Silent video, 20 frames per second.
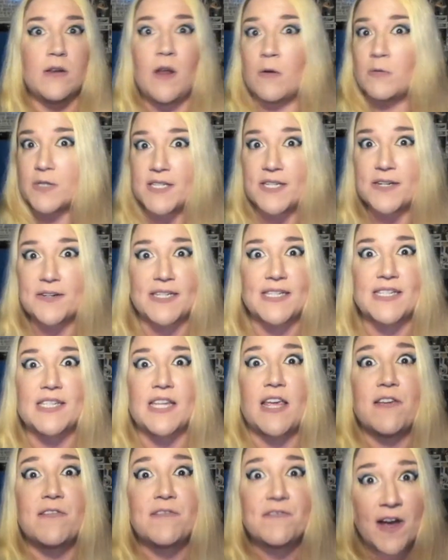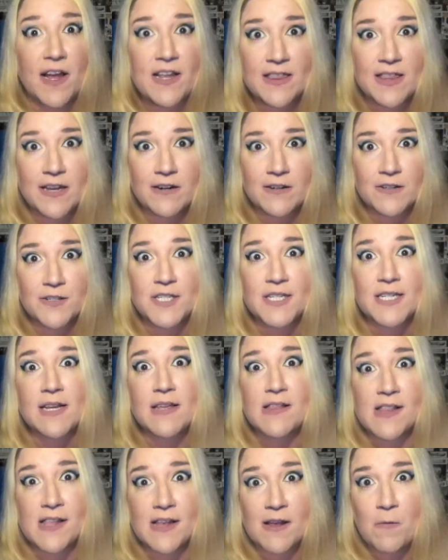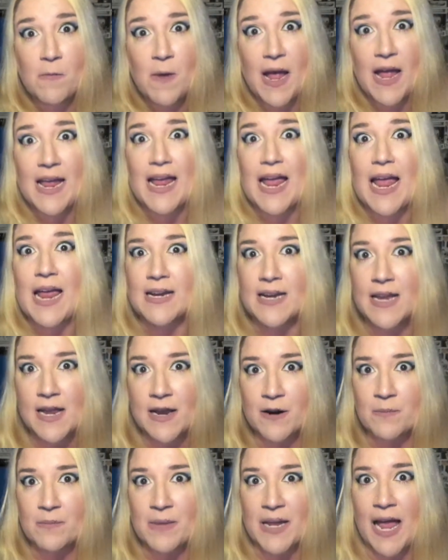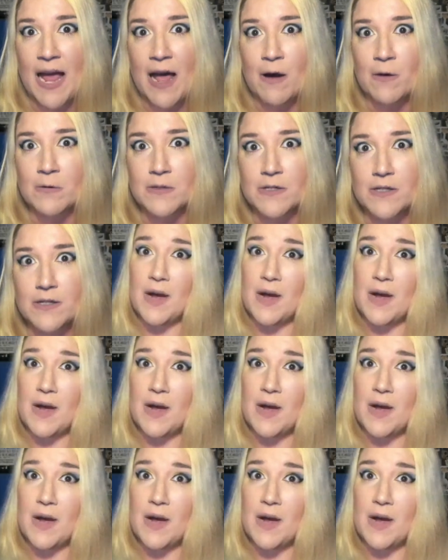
No, seriously, fight the urge to click away and hear me out.